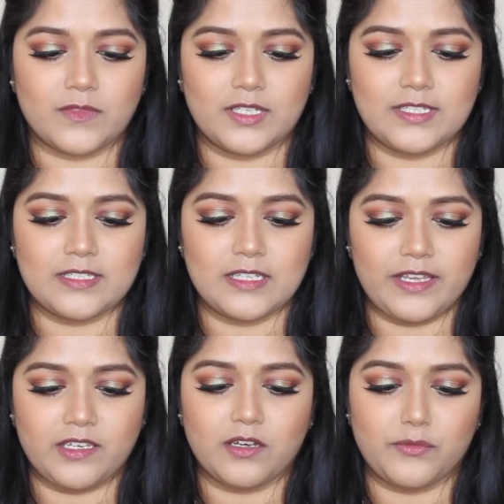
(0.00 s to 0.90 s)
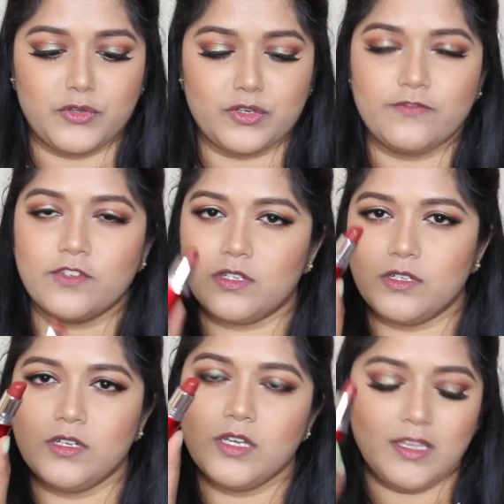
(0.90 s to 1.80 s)
This is like a beautiful
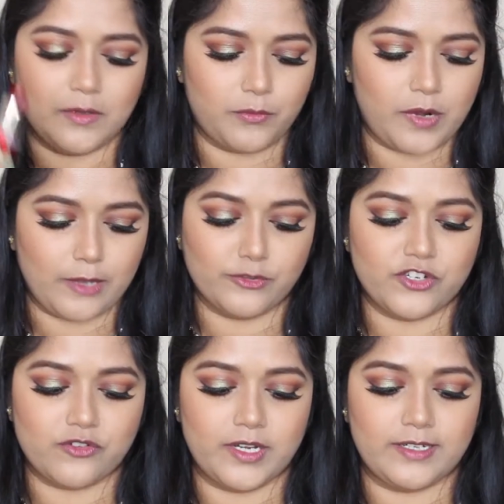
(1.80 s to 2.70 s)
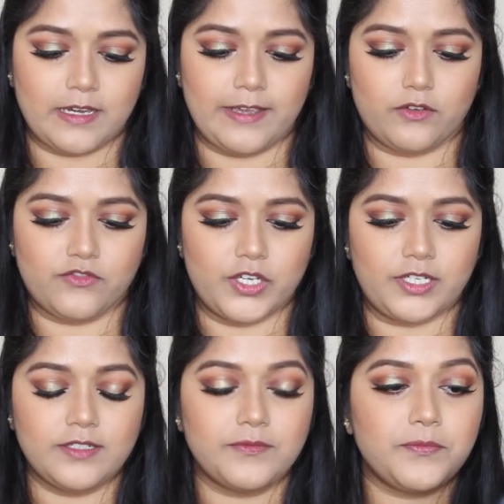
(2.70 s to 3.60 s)
brownish red kind of
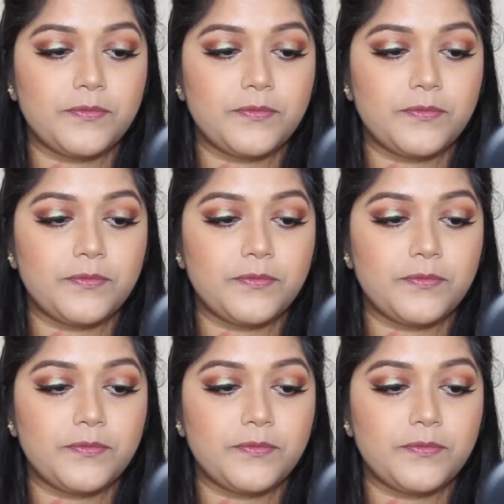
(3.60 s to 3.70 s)
shade.